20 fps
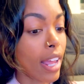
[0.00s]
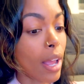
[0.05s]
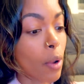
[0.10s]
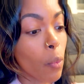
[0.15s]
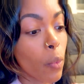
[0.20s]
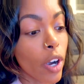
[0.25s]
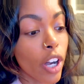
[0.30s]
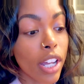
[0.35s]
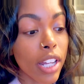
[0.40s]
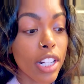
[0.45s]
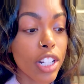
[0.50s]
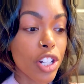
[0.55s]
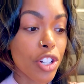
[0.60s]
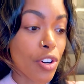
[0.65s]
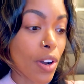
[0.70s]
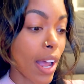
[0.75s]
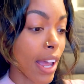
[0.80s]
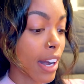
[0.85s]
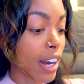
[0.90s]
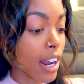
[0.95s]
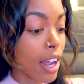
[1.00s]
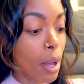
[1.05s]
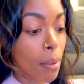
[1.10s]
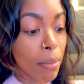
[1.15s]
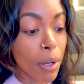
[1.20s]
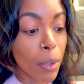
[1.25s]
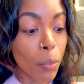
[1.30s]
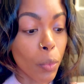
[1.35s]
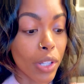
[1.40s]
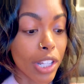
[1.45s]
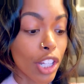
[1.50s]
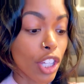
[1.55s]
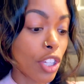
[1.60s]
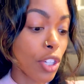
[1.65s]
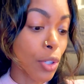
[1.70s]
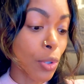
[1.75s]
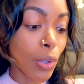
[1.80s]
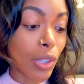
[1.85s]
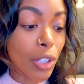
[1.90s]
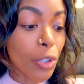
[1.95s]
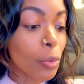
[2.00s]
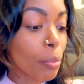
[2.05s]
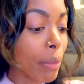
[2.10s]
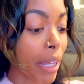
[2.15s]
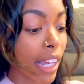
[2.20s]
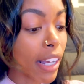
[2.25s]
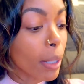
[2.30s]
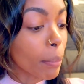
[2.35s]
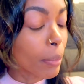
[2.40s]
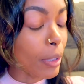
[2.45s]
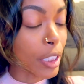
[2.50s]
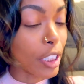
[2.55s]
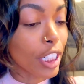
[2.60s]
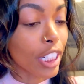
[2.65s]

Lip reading: and we're gonna try to come up with a cute little makeup